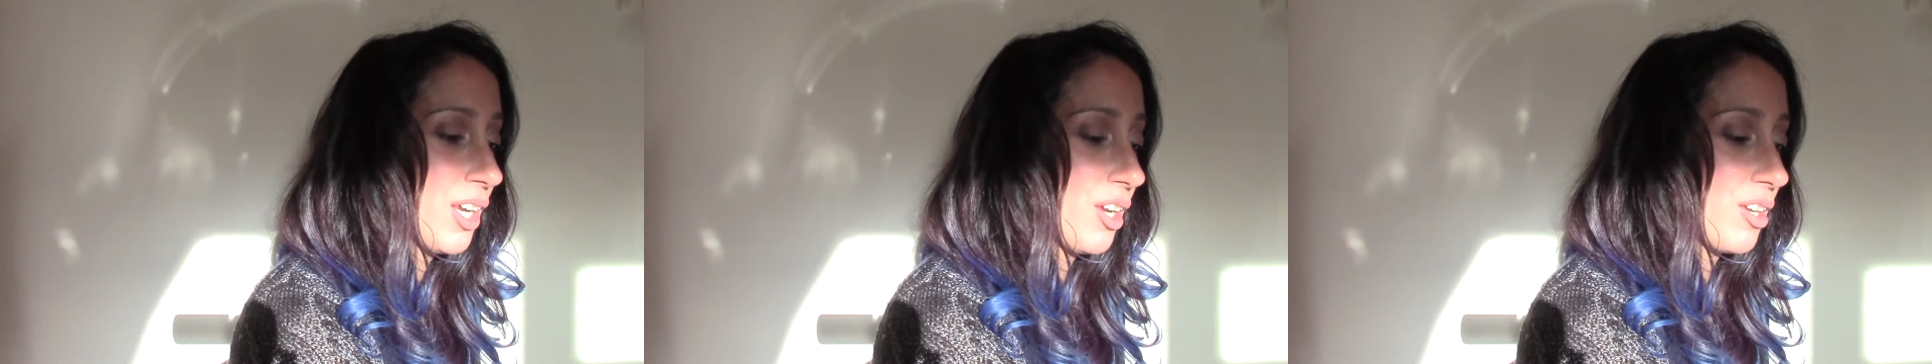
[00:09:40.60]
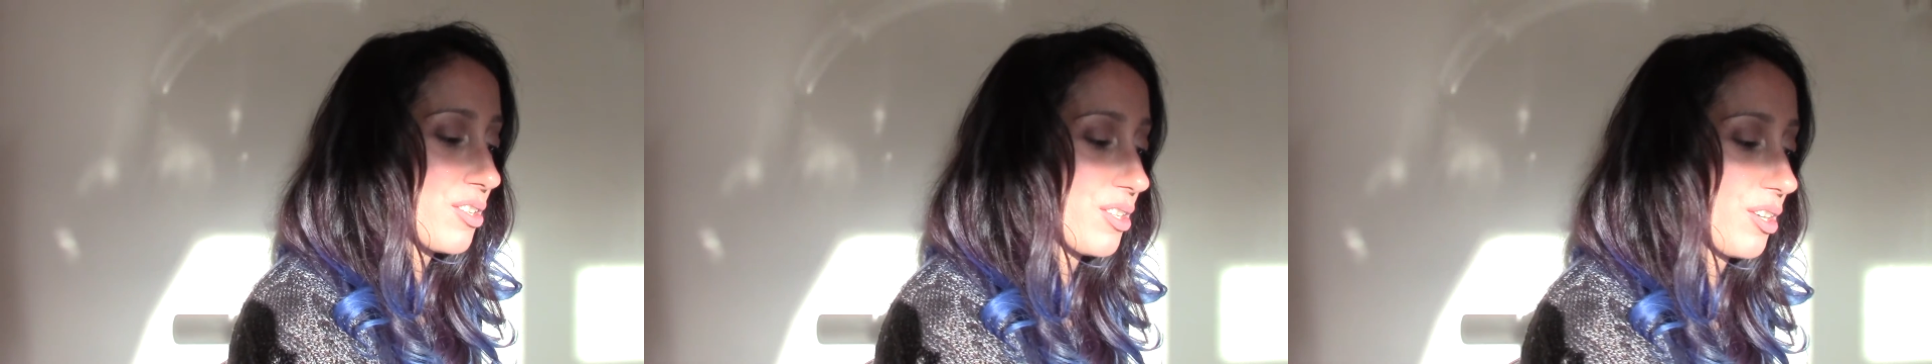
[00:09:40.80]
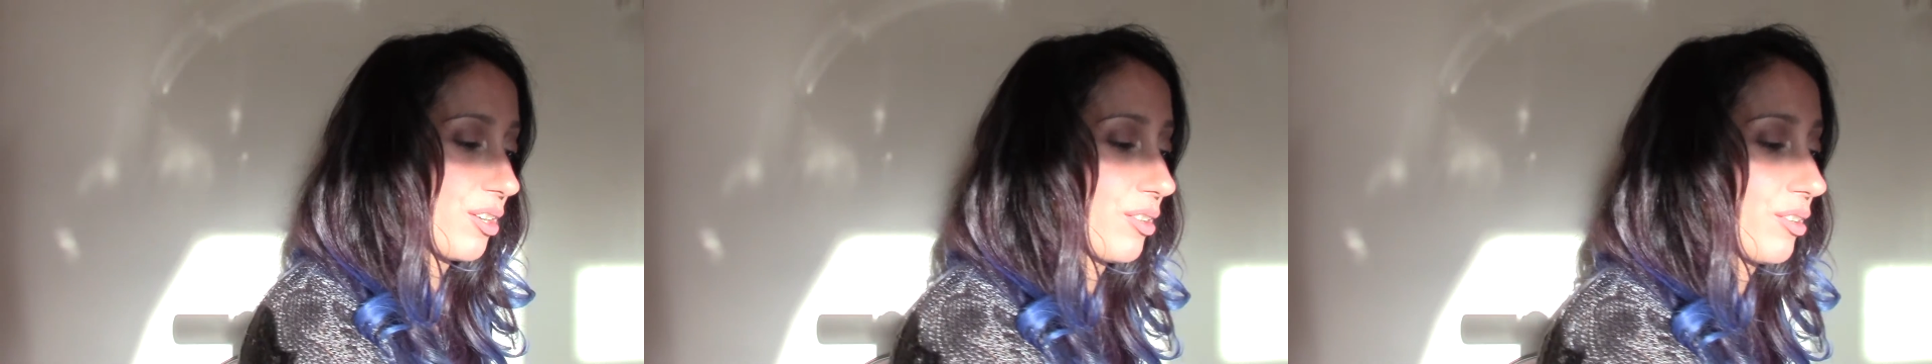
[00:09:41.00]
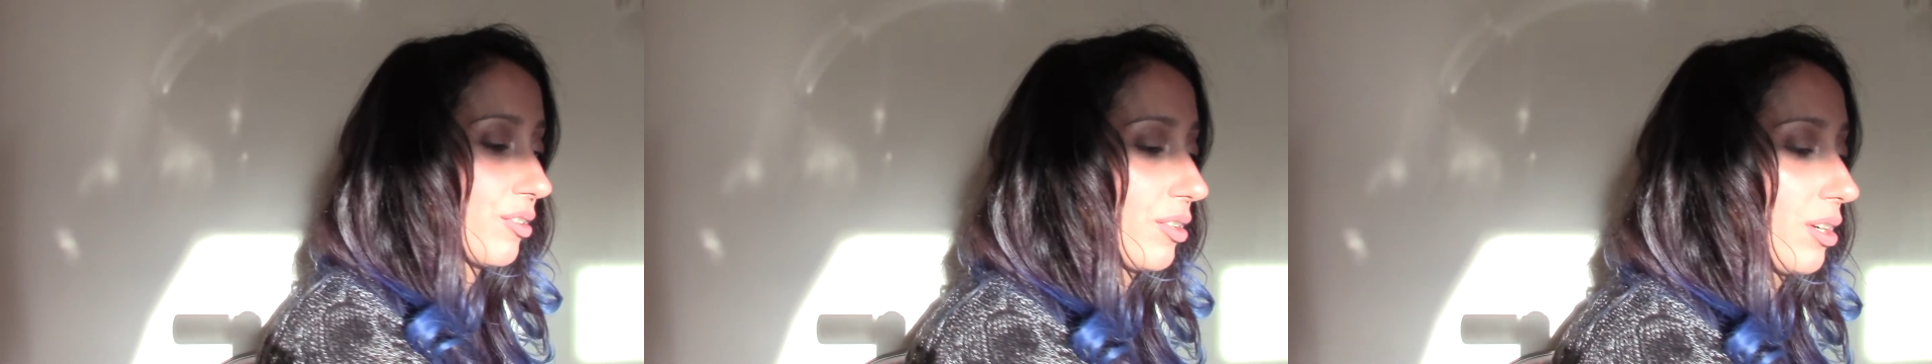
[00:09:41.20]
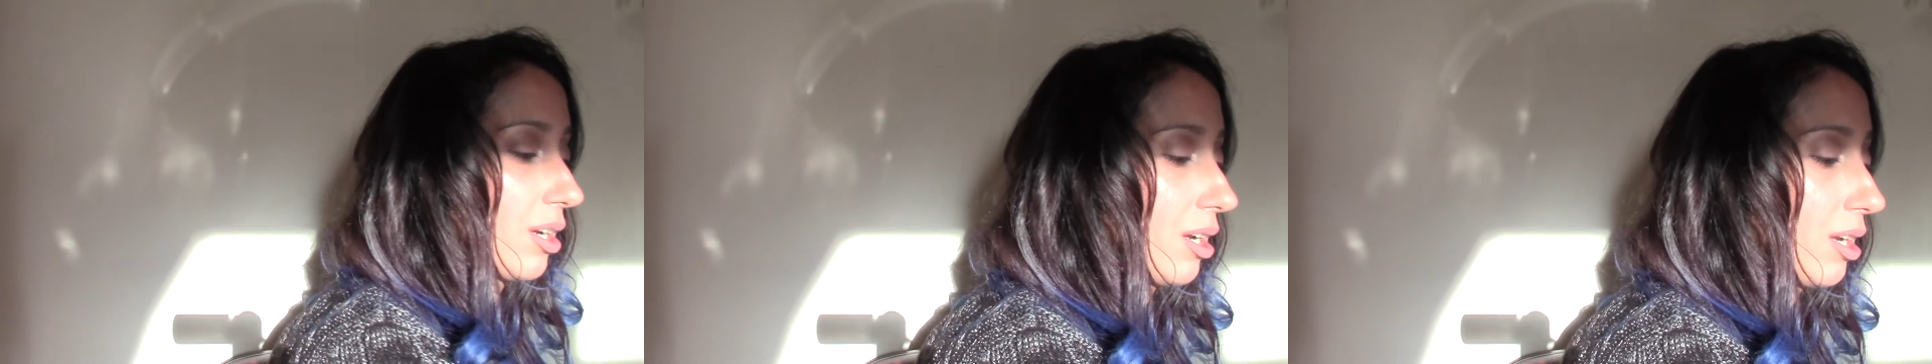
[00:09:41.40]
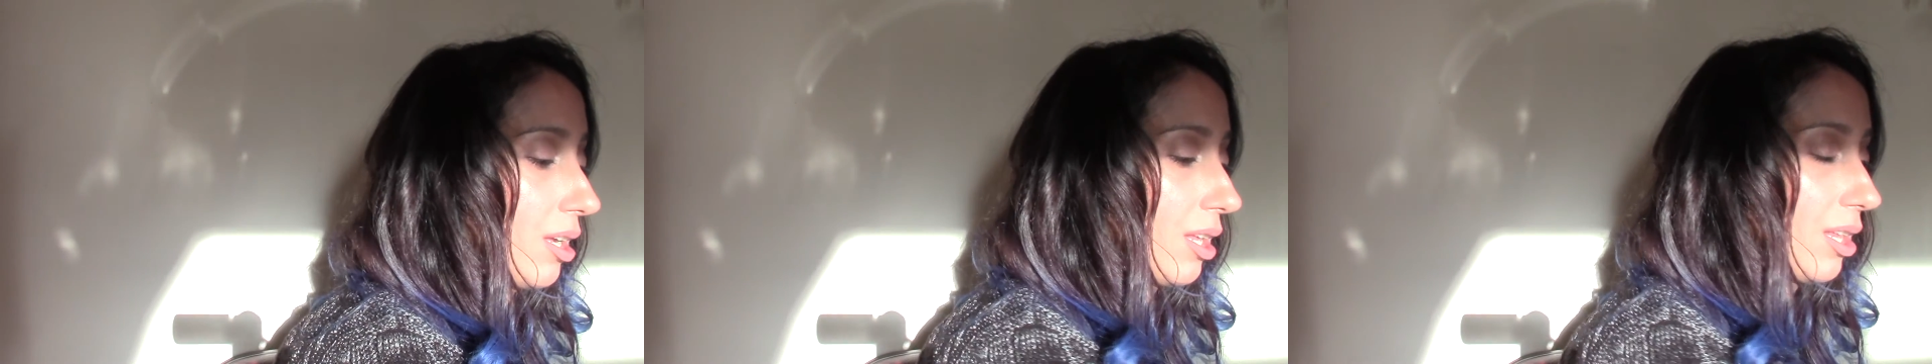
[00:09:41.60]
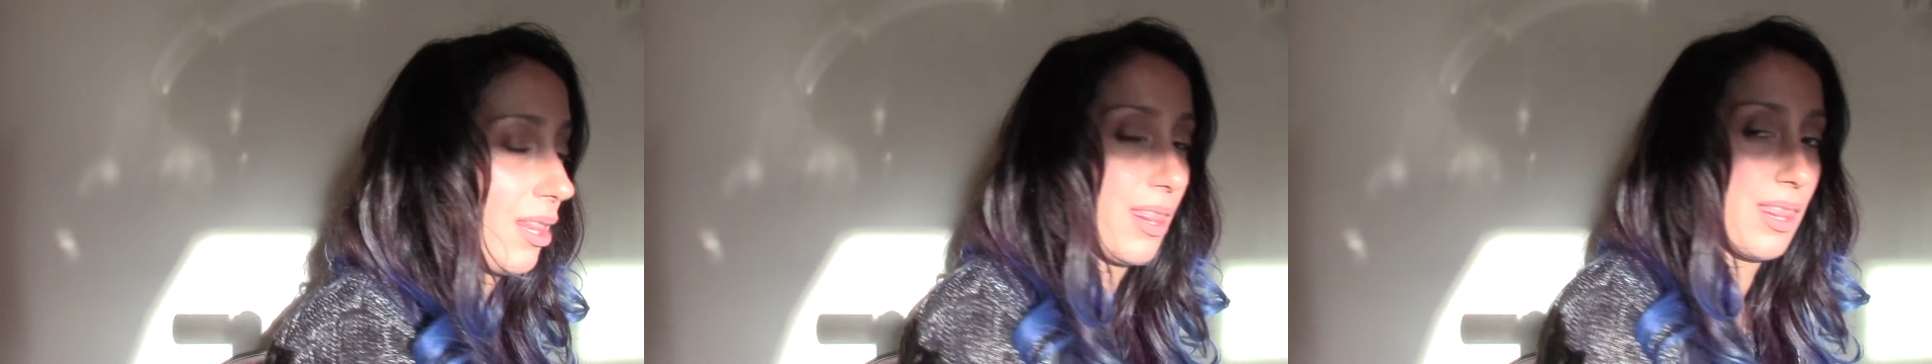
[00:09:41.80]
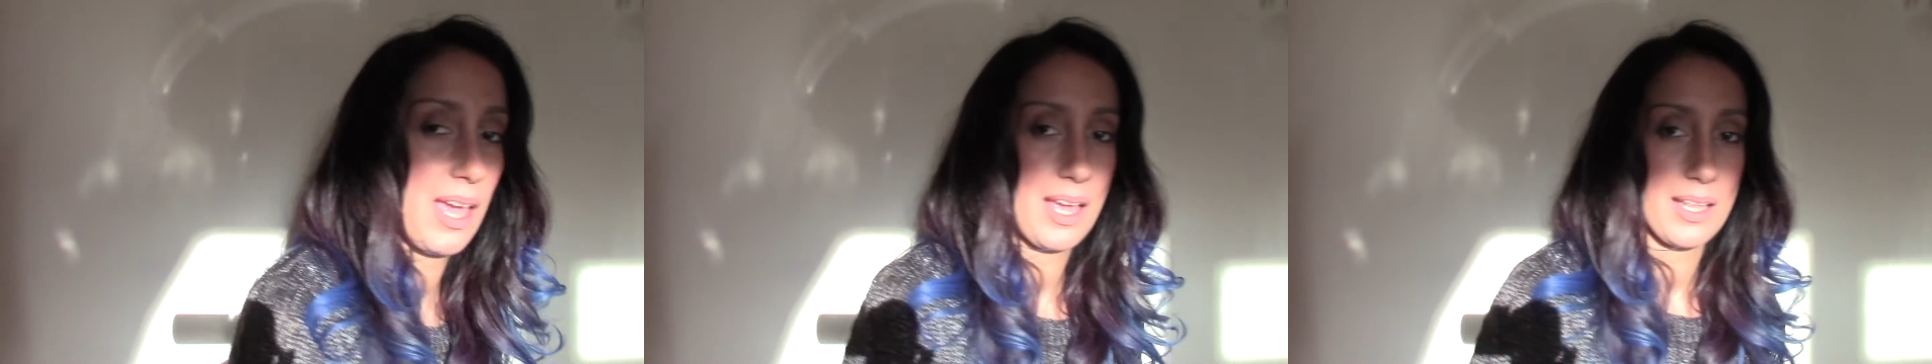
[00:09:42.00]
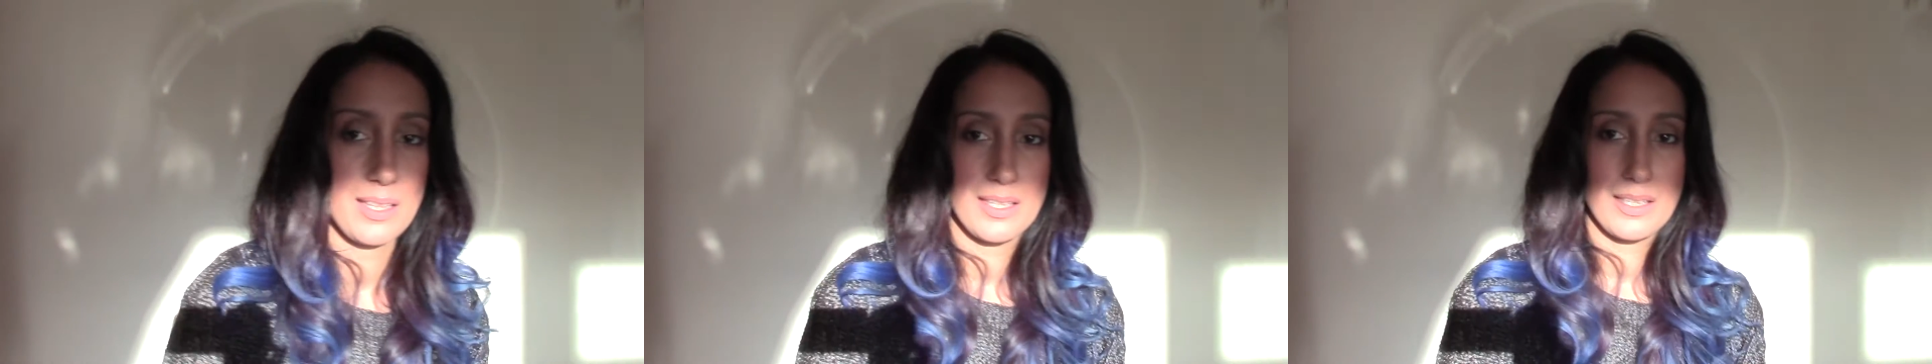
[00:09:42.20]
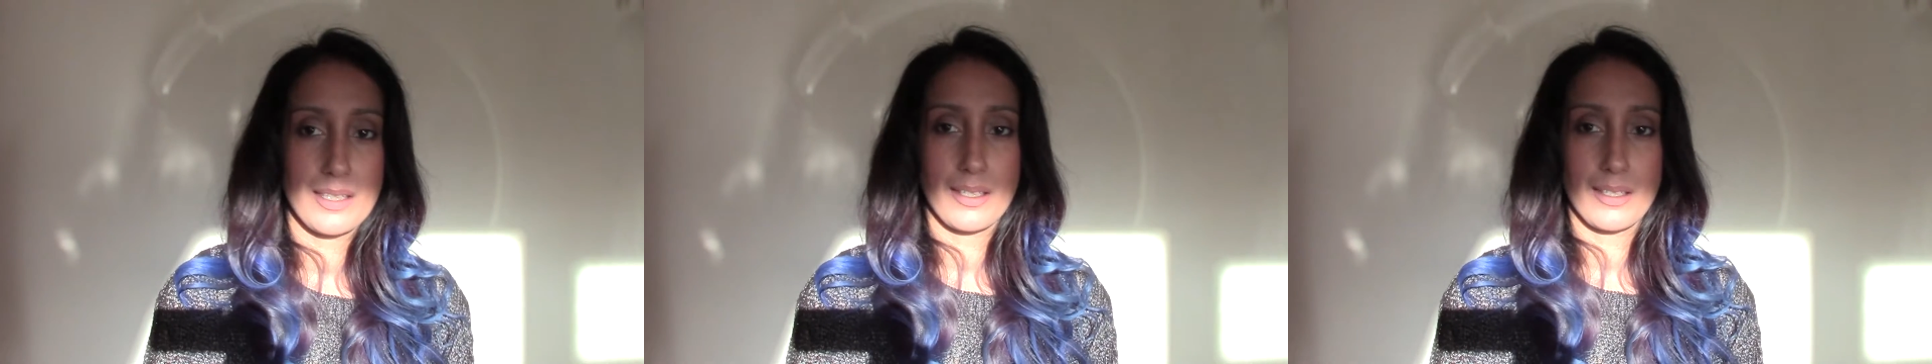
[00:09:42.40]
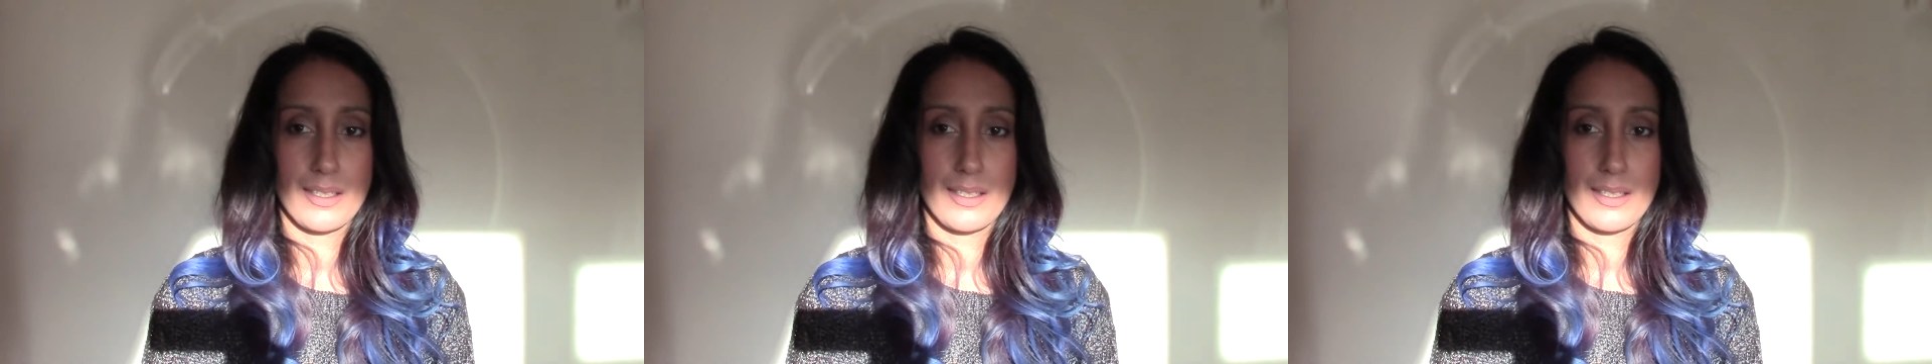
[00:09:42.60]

so that's